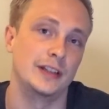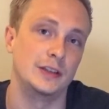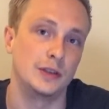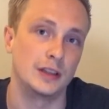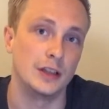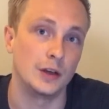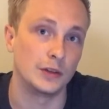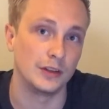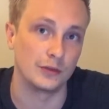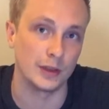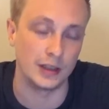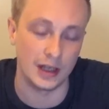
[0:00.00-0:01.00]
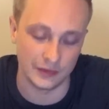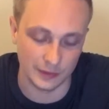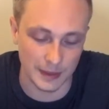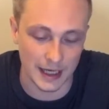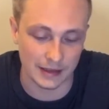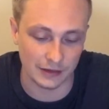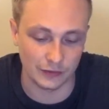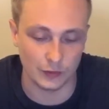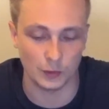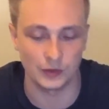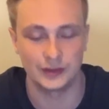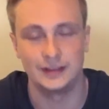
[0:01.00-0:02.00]
that you can notice straight off the bat is, of
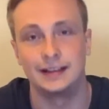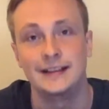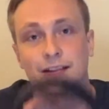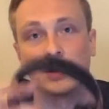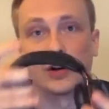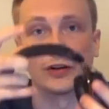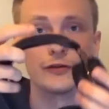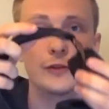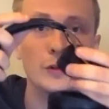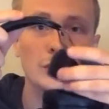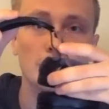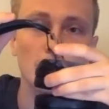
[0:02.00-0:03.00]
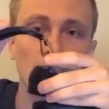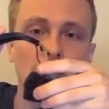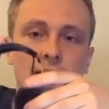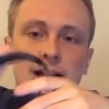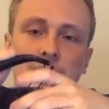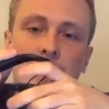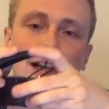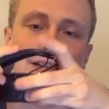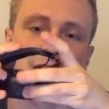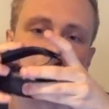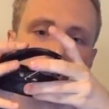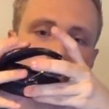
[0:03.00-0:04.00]
course, that these are foldable. As
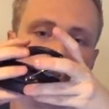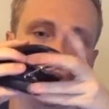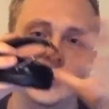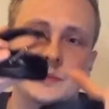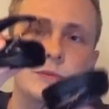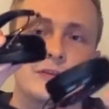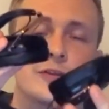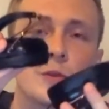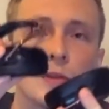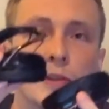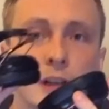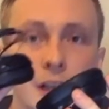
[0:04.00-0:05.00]
I showed you guys before,